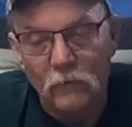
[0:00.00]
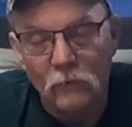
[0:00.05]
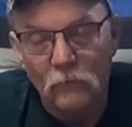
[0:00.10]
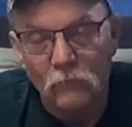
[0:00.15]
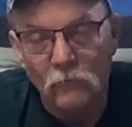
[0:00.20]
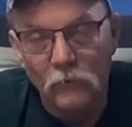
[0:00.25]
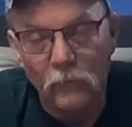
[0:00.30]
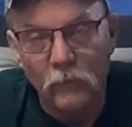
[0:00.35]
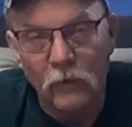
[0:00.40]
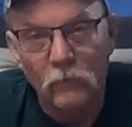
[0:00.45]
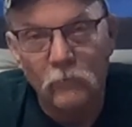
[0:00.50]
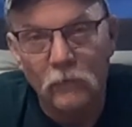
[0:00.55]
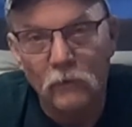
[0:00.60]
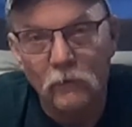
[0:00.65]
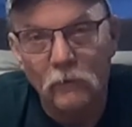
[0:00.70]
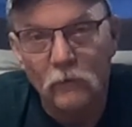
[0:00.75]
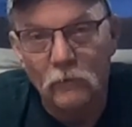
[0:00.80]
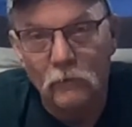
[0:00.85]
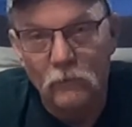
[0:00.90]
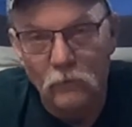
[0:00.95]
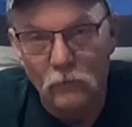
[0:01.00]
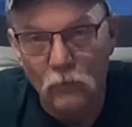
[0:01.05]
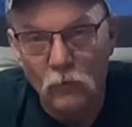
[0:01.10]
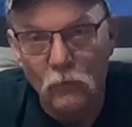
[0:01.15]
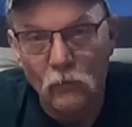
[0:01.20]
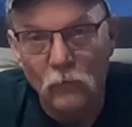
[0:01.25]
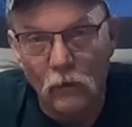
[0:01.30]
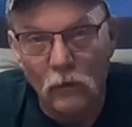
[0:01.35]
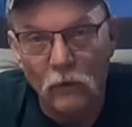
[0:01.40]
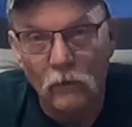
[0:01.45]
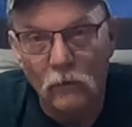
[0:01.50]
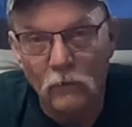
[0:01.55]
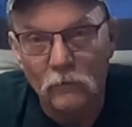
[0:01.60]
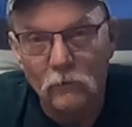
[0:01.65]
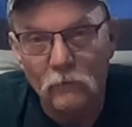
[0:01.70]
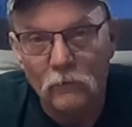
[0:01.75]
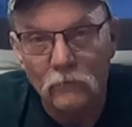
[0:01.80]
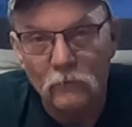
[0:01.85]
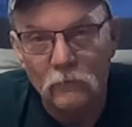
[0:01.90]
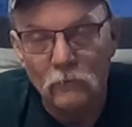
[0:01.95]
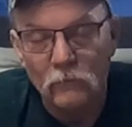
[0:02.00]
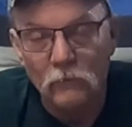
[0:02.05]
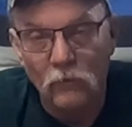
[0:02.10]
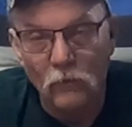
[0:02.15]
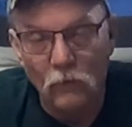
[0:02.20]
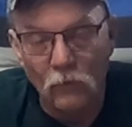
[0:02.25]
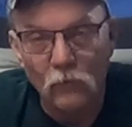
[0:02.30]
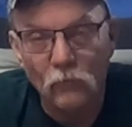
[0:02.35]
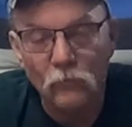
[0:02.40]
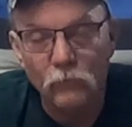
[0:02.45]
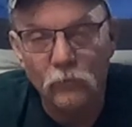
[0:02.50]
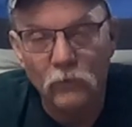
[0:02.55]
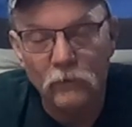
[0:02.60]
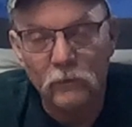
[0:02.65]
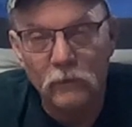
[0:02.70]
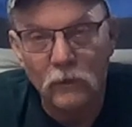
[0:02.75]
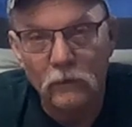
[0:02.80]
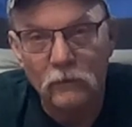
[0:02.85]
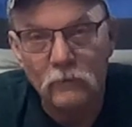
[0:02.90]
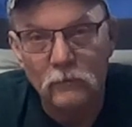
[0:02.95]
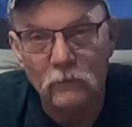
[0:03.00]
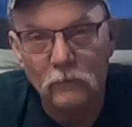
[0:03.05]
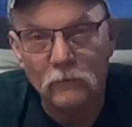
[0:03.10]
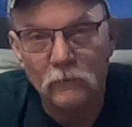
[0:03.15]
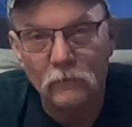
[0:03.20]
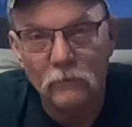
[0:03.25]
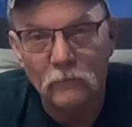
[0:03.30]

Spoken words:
Remember, you are your own protection.